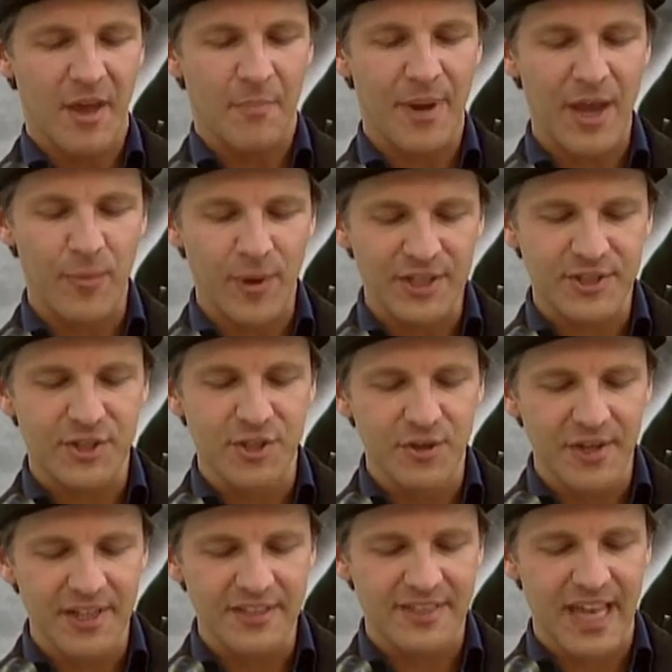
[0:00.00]
by which
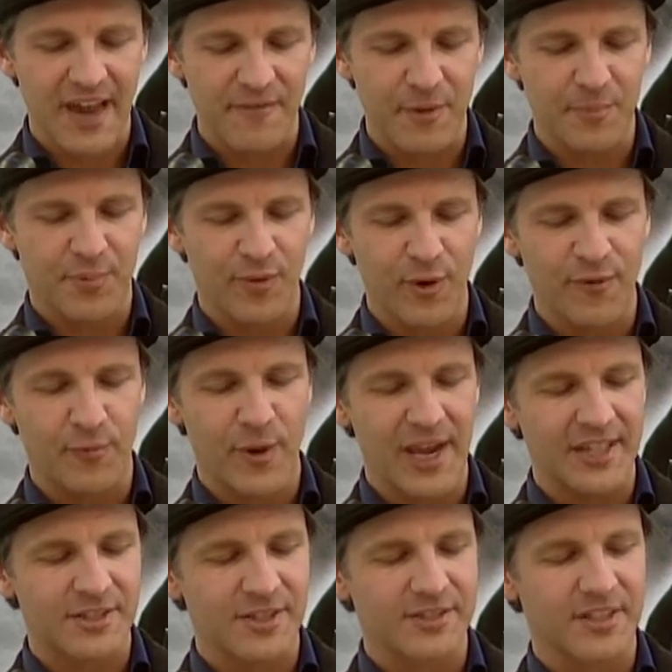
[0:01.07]
unions have improved
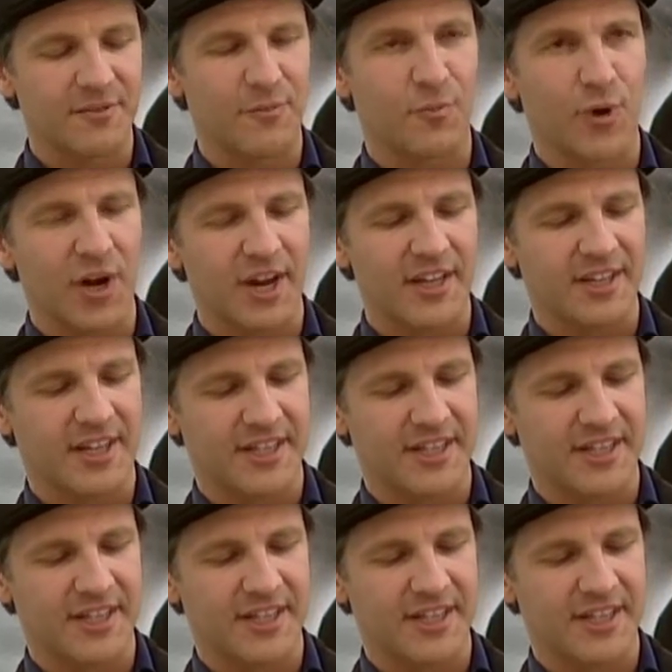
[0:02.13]
wages and working